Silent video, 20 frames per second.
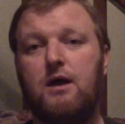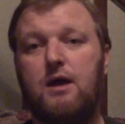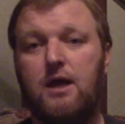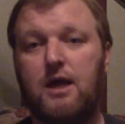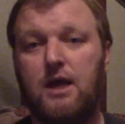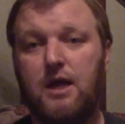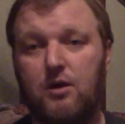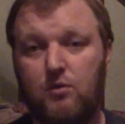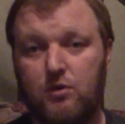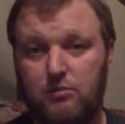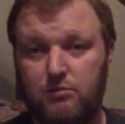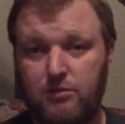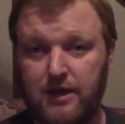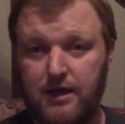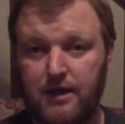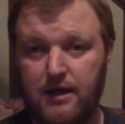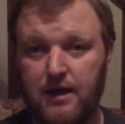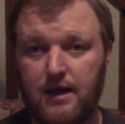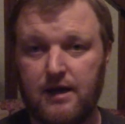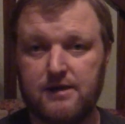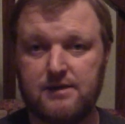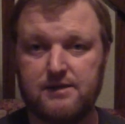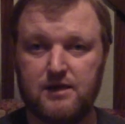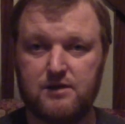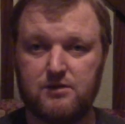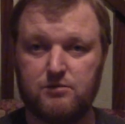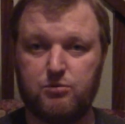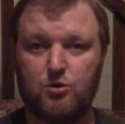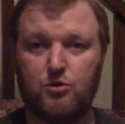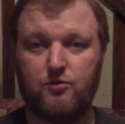he would be
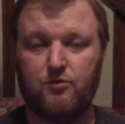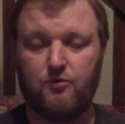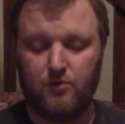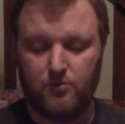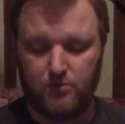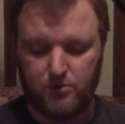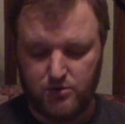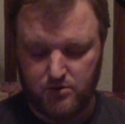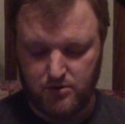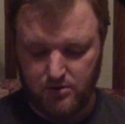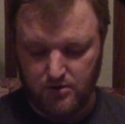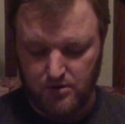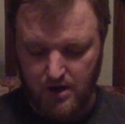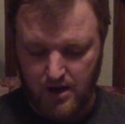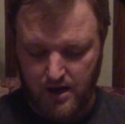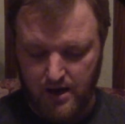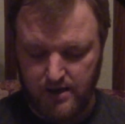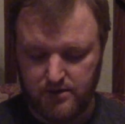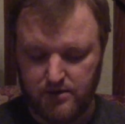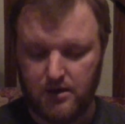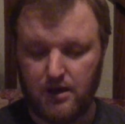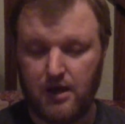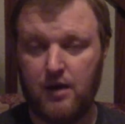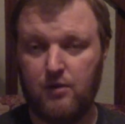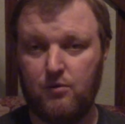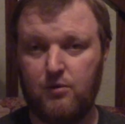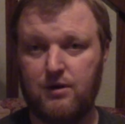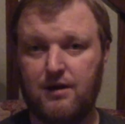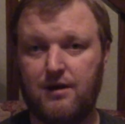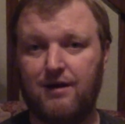accessible and he
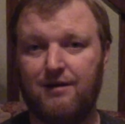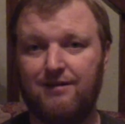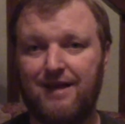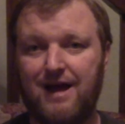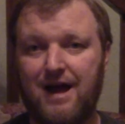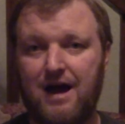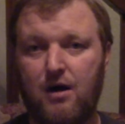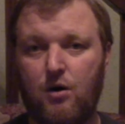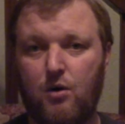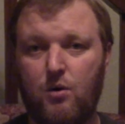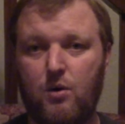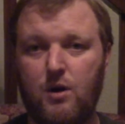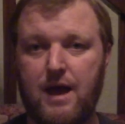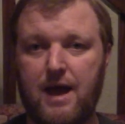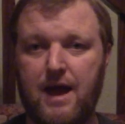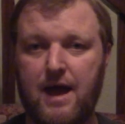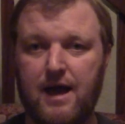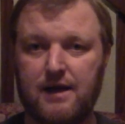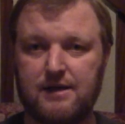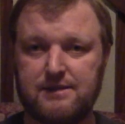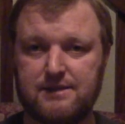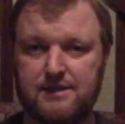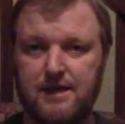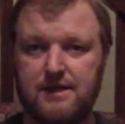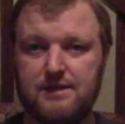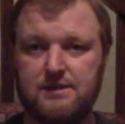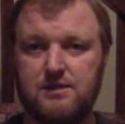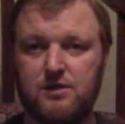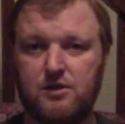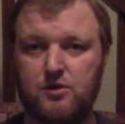would allow
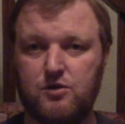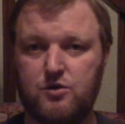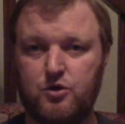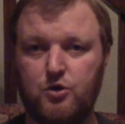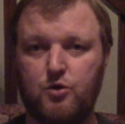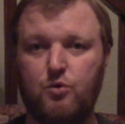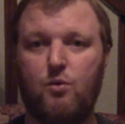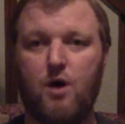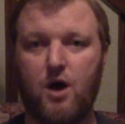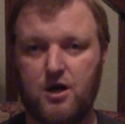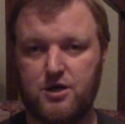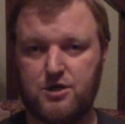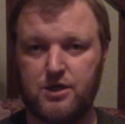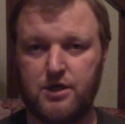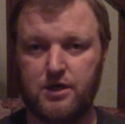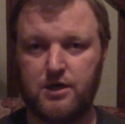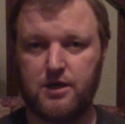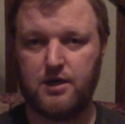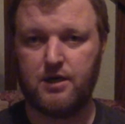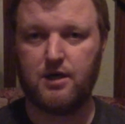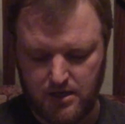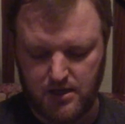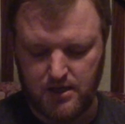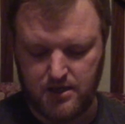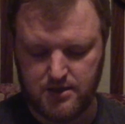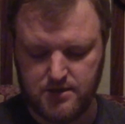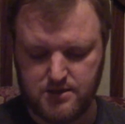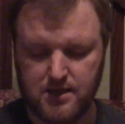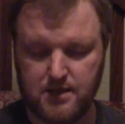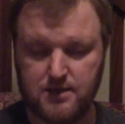access to Washington.
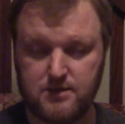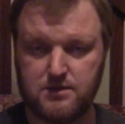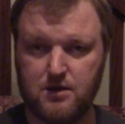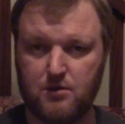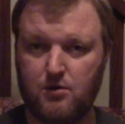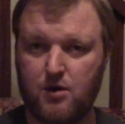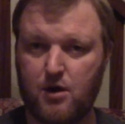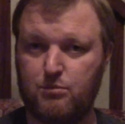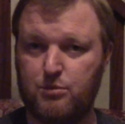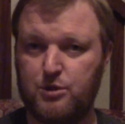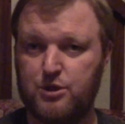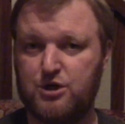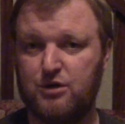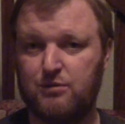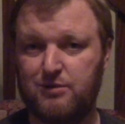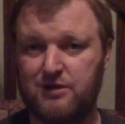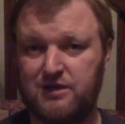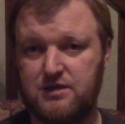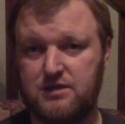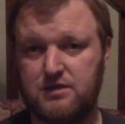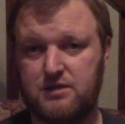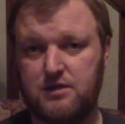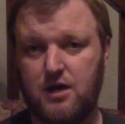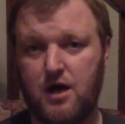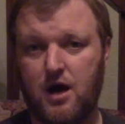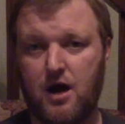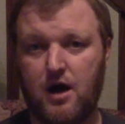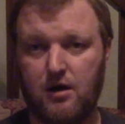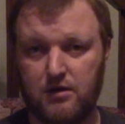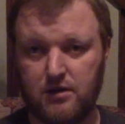He says that Rob Bishop is
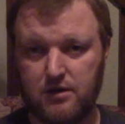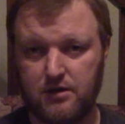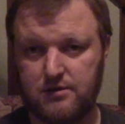not